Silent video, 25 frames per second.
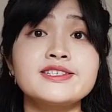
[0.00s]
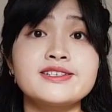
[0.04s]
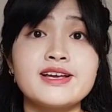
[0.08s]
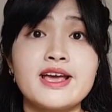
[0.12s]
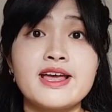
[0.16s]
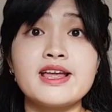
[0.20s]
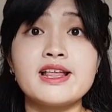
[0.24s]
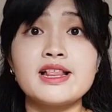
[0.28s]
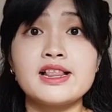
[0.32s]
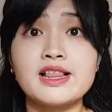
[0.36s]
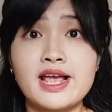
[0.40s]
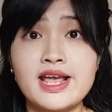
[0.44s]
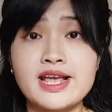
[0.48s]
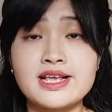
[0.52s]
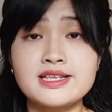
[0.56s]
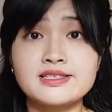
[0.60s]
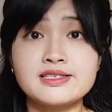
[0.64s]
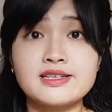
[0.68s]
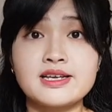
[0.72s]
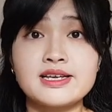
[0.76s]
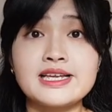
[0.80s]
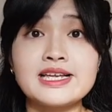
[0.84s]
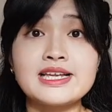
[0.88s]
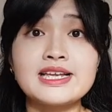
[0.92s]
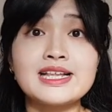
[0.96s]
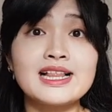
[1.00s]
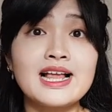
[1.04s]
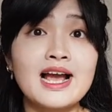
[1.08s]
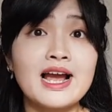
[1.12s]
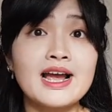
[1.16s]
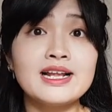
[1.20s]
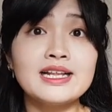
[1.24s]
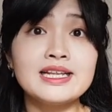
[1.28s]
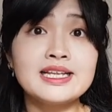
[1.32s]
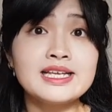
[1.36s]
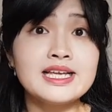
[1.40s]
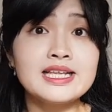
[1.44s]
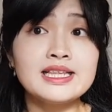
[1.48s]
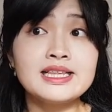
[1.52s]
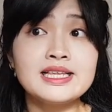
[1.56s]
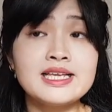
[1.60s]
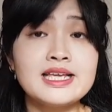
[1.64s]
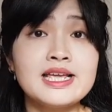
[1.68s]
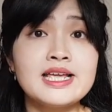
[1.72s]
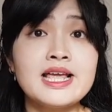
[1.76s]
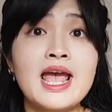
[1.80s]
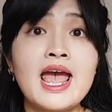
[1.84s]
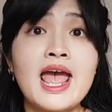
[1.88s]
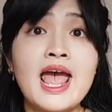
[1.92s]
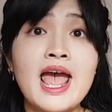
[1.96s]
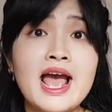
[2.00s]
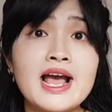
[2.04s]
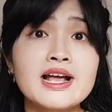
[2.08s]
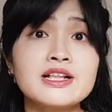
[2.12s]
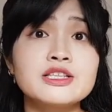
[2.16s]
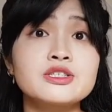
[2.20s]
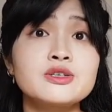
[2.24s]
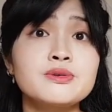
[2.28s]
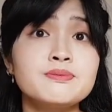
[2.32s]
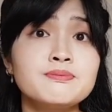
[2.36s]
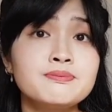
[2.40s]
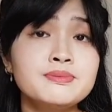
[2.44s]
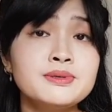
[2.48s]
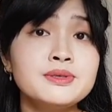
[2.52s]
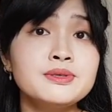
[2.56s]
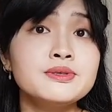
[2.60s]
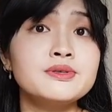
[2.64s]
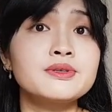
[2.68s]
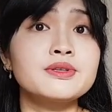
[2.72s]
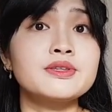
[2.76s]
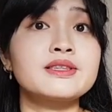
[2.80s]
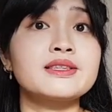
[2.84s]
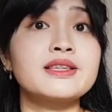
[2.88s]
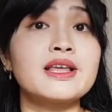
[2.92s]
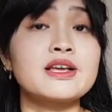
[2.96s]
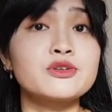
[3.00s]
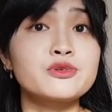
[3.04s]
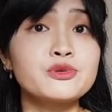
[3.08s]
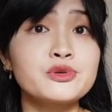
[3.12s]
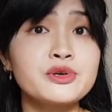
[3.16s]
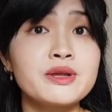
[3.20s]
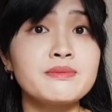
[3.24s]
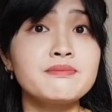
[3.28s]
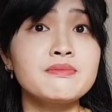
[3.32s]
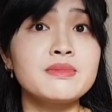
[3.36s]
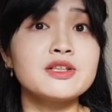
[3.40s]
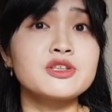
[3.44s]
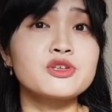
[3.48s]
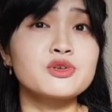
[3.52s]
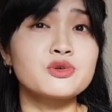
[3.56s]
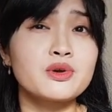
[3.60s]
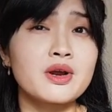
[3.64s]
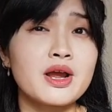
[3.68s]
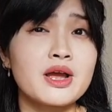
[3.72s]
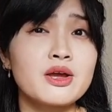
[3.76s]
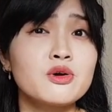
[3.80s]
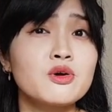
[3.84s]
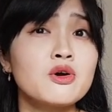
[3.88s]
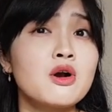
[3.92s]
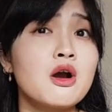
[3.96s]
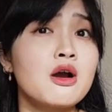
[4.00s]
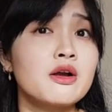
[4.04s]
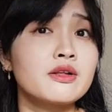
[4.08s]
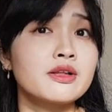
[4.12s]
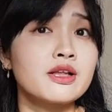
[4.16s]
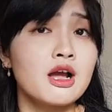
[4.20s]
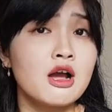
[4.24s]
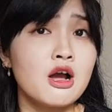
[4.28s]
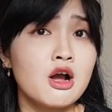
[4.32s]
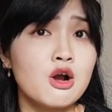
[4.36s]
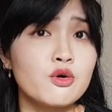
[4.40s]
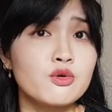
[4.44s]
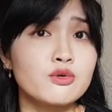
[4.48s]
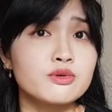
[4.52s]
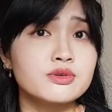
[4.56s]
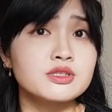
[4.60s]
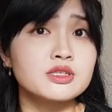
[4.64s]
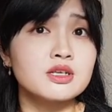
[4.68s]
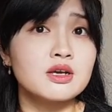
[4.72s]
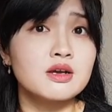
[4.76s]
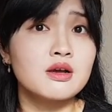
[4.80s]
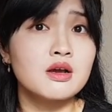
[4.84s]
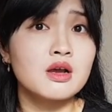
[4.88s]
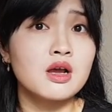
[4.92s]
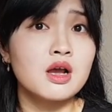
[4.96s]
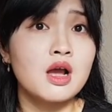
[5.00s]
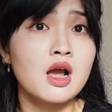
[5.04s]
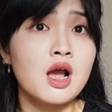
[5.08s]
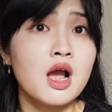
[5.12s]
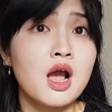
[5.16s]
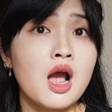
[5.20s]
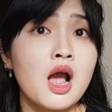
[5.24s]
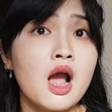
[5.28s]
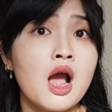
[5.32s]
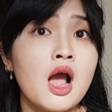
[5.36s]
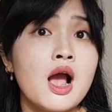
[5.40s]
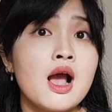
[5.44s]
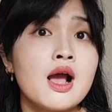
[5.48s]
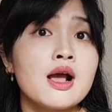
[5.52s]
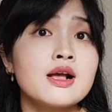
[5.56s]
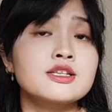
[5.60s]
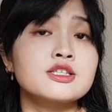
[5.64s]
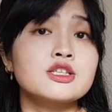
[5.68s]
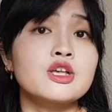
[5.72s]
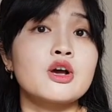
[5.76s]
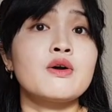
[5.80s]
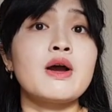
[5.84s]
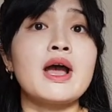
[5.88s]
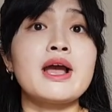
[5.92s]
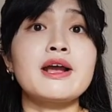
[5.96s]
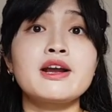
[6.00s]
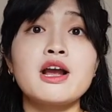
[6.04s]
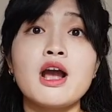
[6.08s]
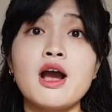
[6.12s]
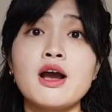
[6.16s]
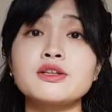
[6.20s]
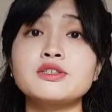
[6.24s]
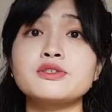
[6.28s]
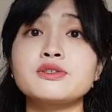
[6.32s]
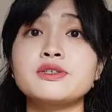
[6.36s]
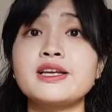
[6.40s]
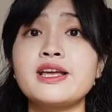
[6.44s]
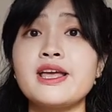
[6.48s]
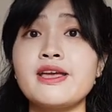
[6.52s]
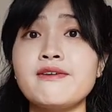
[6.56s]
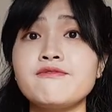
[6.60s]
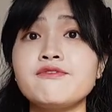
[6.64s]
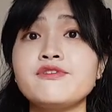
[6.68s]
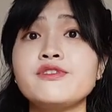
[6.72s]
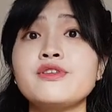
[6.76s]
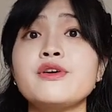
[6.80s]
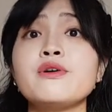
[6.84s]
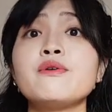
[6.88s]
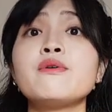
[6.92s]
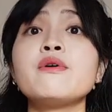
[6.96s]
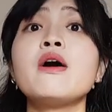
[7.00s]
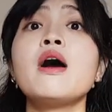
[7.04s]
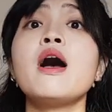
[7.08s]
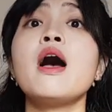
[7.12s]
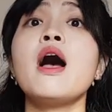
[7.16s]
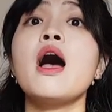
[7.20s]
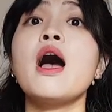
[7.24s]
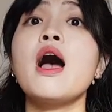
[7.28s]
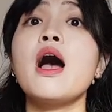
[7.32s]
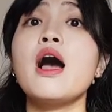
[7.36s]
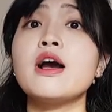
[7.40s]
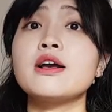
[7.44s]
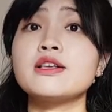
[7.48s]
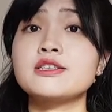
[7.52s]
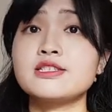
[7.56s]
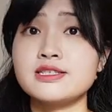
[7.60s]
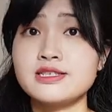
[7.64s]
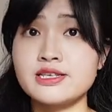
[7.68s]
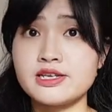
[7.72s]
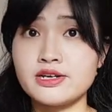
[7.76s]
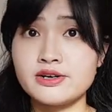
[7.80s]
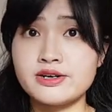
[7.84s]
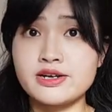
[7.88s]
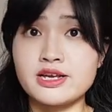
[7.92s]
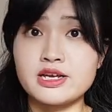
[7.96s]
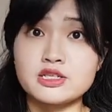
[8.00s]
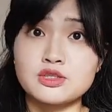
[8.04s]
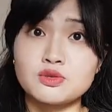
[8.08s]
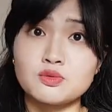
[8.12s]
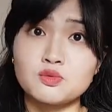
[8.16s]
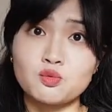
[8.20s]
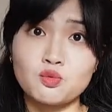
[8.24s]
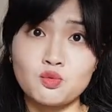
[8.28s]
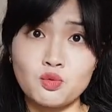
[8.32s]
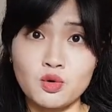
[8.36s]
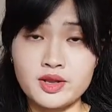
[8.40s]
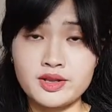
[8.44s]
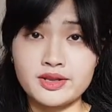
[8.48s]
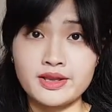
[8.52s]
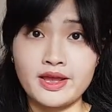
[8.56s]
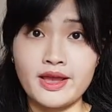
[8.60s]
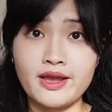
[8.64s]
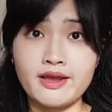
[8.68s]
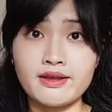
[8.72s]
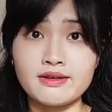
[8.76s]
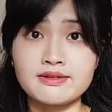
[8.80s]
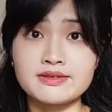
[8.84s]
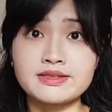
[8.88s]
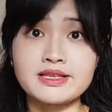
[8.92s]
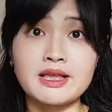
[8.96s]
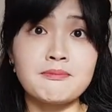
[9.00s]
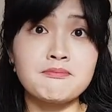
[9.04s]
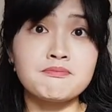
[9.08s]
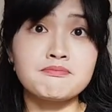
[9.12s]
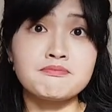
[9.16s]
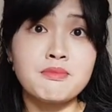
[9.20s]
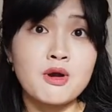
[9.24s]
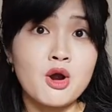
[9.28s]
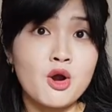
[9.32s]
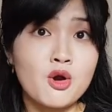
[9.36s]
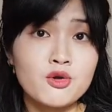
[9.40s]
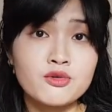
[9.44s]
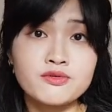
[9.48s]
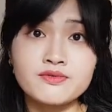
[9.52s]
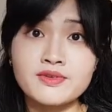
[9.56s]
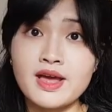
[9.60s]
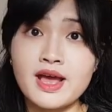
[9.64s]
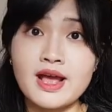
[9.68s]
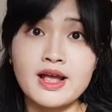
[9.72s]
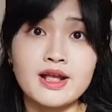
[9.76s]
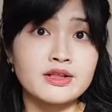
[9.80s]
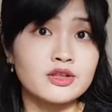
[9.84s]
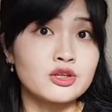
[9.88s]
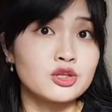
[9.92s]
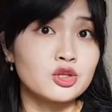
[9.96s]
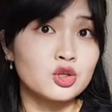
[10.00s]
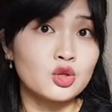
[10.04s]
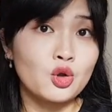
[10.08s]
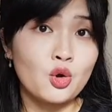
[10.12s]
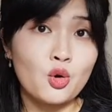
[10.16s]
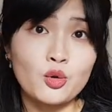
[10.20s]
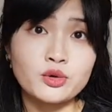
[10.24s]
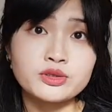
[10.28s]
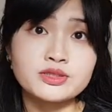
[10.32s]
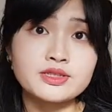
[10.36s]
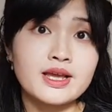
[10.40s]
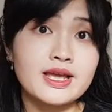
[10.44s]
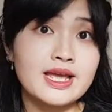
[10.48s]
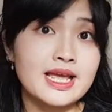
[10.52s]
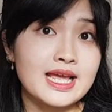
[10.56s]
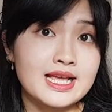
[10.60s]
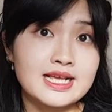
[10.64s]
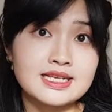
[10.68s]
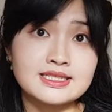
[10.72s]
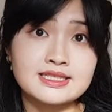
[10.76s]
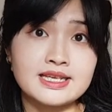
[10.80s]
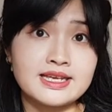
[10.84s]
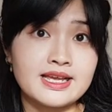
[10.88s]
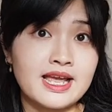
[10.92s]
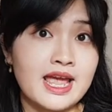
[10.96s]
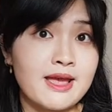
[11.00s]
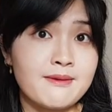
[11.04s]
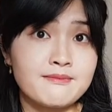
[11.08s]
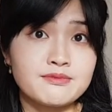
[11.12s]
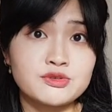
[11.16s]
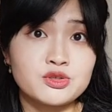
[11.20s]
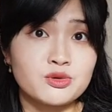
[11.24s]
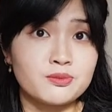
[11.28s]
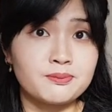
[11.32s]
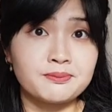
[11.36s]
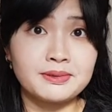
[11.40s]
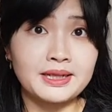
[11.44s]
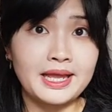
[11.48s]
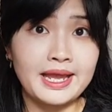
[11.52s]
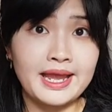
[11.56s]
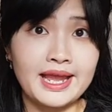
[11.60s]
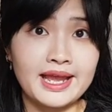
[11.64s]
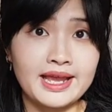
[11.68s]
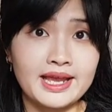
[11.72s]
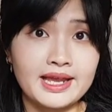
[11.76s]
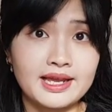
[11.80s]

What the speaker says: a day later Eli Lilly had to put their treatment trial on hold. So I got to give you a serious warning that both are not easy games to play.